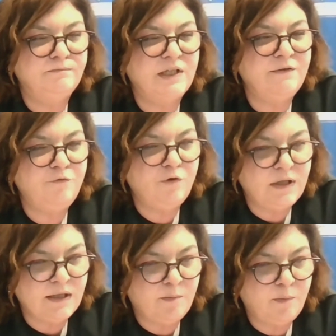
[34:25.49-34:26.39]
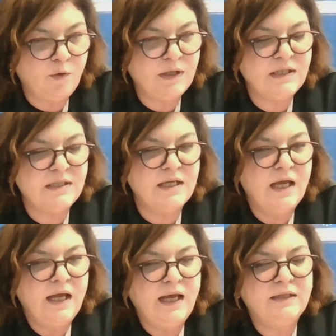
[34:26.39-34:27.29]
refueling points
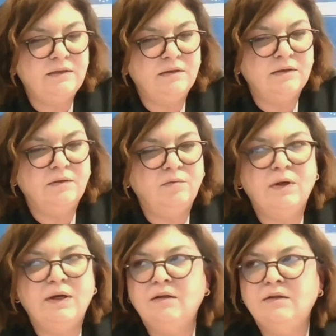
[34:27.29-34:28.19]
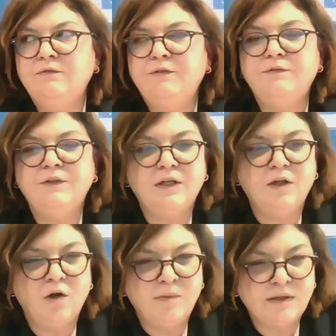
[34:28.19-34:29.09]
at 150
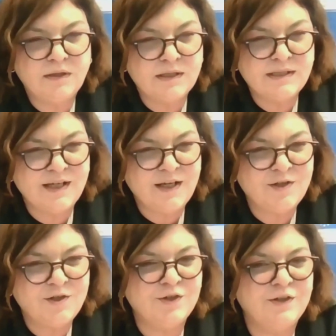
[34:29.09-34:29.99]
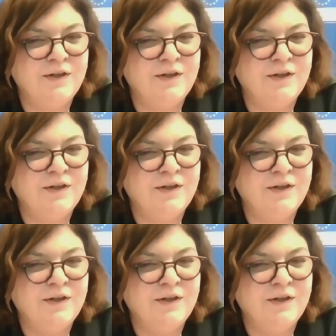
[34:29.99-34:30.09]
kilometers each